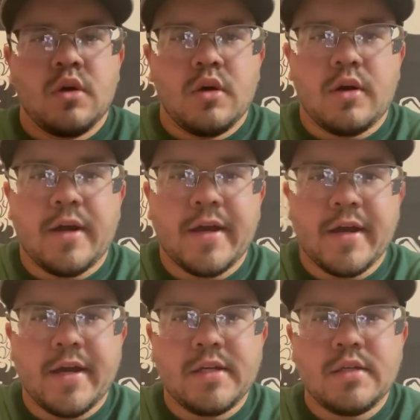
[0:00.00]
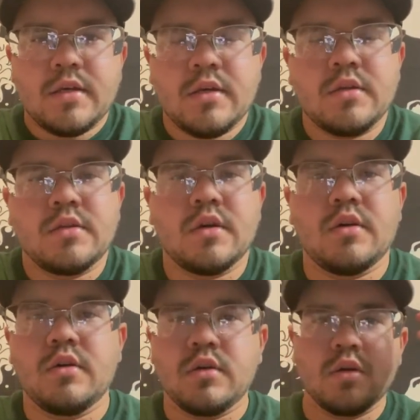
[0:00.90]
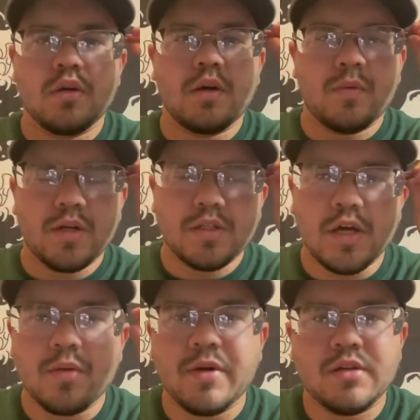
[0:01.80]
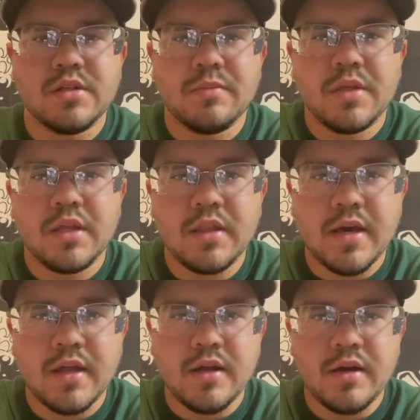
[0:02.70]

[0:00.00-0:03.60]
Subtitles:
All right, guys. So I want to talk about something that